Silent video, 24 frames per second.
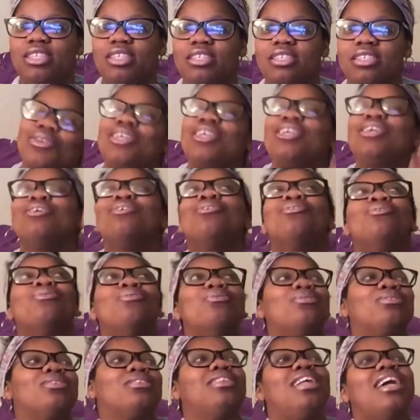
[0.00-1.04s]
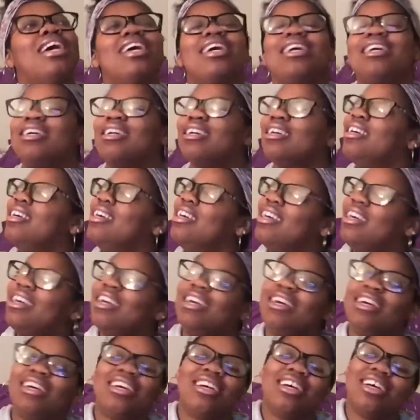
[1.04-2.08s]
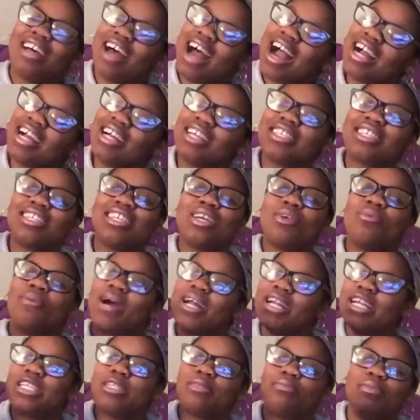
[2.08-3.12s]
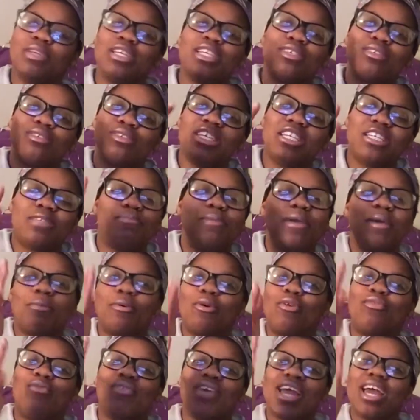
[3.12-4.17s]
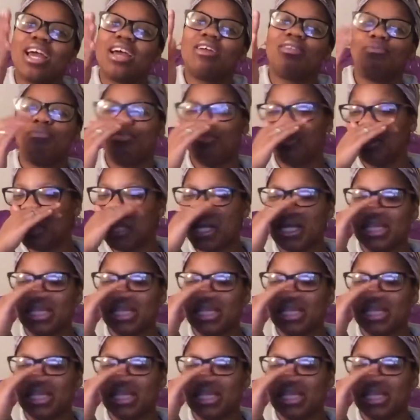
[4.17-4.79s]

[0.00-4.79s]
So cute. Like, I can see why these people fanboy